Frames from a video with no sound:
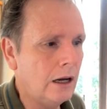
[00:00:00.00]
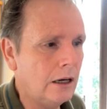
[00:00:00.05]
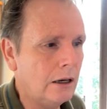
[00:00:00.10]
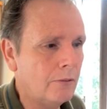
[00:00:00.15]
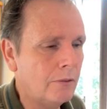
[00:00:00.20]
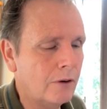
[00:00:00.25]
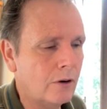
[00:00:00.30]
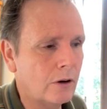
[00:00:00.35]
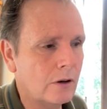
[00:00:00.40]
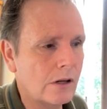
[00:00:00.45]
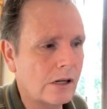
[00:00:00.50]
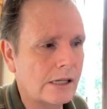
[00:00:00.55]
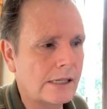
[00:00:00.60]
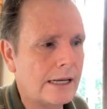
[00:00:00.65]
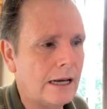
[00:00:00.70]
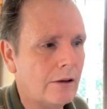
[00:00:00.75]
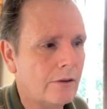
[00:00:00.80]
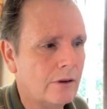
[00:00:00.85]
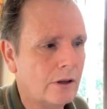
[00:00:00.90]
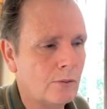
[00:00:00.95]
We've got the
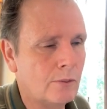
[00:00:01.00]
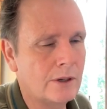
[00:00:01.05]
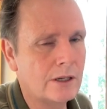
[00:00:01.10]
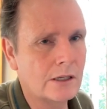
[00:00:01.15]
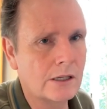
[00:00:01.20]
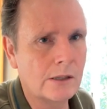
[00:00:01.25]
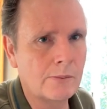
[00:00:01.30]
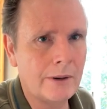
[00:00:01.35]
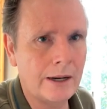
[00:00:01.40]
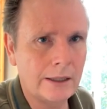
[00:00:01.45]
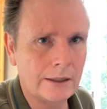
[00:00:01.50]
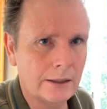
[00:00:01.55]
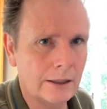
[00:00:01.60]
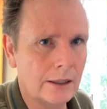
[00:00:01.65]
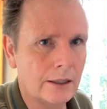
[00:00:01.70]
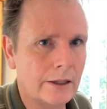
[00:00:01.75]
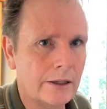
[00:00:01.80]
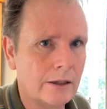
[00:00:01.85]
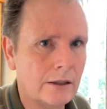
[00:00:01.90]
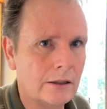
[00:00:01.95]
South, which is
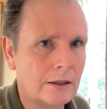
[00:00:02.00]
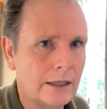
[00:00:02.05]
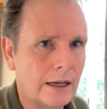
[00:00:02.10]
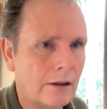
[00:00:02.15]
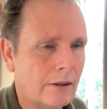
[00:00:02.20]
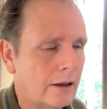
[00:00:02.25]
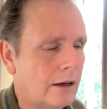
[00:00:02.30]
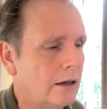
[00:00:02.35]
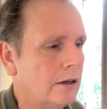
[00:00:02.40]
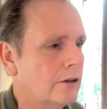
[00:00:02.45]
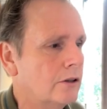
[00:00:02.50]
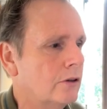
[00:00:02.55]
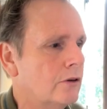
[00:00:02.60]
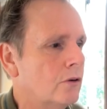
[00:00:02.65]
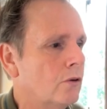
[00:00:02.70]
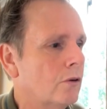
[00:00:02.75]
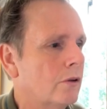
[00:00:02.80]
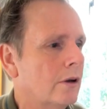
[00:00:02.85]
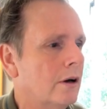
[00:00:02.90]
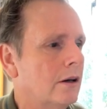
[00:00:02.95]
basically the South Island and
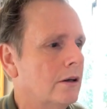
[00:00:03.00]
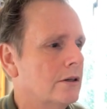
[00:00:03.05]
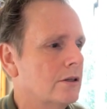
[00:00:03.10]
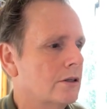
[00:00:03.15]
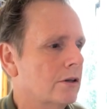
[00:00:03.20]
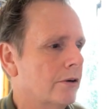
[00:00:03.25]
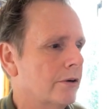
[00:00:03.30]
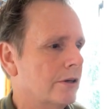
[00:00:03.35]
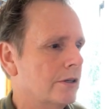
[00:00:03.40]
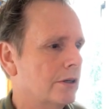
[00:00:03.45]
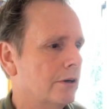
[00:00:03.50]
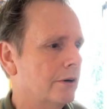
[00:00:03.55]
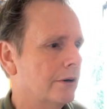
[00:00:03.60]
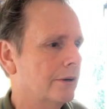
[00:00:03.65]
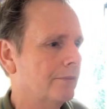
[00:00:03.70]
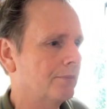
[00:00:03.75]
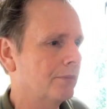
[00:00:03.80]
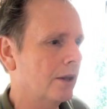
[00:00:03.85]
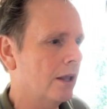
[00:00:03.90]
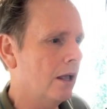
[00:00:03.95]
North Island Toto.
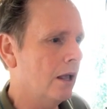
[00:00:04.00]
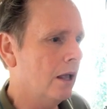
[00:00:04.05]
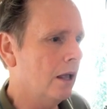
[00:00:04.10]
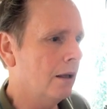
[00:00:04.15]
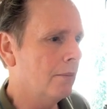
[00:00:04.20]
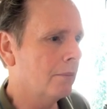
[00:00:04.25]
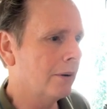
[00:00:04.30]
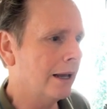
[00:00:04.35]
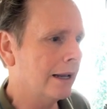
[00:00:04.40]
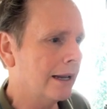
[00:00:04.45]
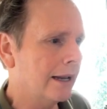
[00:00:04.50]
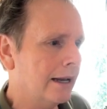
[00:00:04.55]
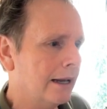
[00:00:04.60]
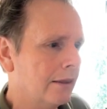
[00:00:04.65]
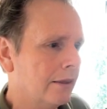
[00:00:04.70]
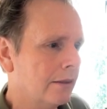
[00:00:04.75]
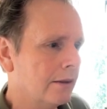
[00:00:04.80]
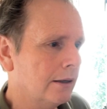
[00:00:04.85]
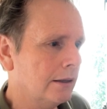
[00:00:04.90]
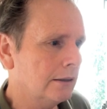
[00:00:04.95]

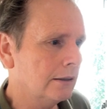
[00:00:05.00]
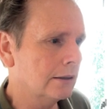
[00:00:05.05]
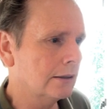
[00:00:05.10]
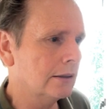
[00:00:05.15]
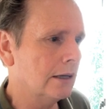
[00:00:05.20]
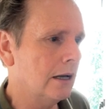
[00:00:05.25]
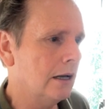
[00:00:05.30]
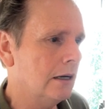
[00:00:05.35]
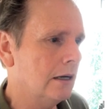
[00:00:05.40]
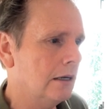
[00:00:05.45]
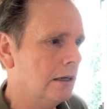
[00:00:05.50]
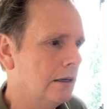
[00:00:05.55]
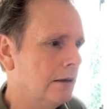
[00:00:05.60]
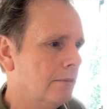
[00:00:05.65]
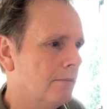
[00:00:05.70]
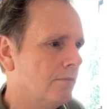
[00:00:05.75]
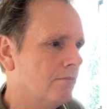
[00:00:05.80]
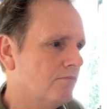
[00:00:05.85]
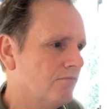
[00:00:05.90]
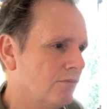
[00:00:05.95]
Plagianthus,
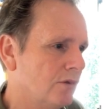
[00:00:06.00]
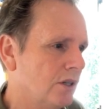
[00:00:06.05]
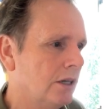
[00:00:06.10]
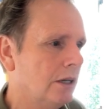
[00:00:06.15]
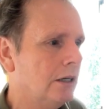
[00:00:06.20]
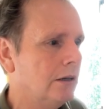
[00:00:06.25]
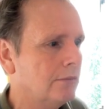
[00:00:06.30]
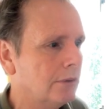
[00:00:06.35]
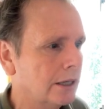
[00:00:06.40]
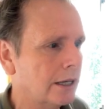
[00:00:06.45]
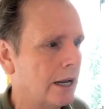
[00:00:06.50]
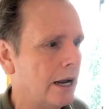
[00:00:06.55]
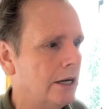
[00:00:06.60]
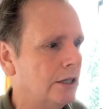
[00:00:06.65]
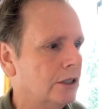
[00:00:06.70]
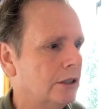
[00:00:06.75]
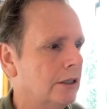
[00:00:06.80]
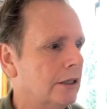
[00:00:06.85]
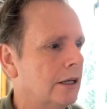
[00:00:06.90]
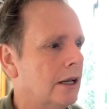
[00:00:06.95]

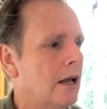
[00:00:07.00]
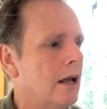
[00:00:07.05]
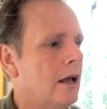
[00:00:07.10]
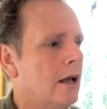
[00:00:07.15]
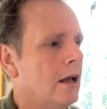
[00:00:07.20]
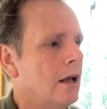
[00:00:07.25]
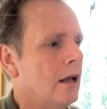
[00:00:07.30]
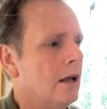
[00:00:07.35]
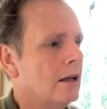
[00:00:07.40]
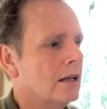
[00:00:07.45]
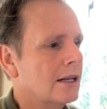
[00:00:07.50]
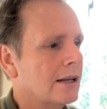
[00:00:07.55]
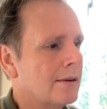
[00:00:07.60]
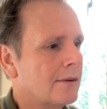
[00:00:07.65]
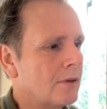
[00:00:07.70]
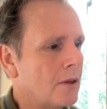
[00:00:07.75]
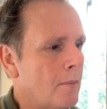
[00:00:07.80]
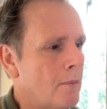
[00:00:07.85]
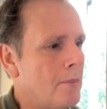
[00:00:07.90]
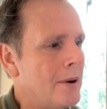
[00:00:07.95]
occasionally.
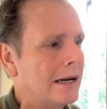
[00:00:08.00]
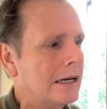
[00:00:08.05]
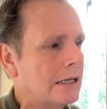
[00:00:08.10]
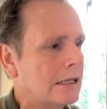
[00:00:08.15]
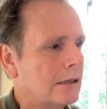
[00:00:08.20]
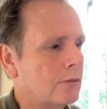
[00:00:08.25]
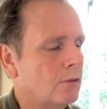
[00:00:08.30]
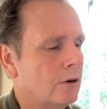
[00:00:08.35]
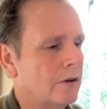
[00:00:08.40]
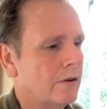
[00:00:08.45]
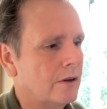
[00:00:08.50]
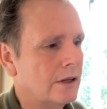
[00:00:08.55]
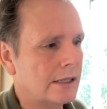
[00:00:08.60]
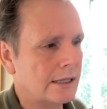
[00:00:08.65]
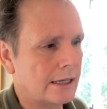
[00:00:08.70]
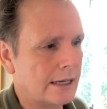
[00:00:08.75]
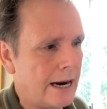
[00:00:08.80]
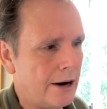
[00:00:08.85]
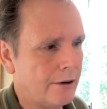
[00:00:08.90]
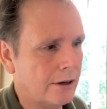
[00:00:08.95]
The biggest one of
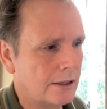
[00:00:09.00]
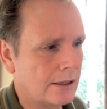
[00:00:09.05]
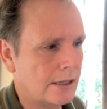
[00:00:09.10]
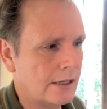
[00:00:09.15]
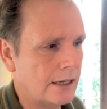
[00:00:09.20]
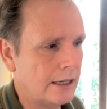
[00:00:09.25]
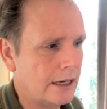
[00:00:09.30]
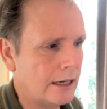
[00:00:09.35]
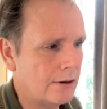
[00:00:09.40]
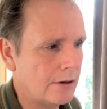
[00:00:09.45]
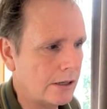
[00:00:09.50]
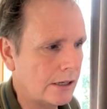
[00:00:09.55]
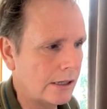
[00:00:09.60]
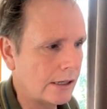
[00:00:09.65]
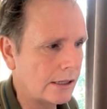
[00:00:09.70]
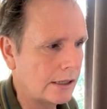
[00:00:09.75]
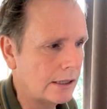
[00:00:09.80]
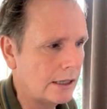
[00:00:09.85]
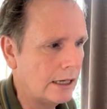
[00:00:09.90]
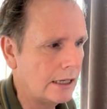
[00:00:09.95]
the characters there
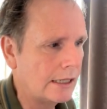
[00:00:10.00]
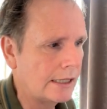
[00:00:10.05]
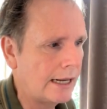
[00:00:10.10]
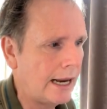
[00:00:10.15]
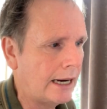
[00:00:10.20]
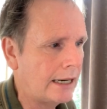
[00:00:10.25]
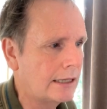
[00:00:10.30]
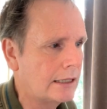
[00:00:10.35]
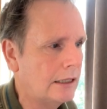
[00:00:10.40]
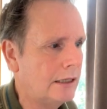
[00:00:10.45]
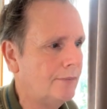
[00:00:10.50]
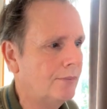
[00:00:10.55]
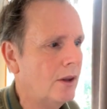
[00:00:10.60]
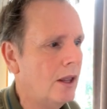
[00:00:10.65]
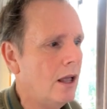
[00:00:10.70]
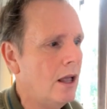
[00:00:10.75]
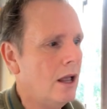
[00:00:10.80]
is Sector.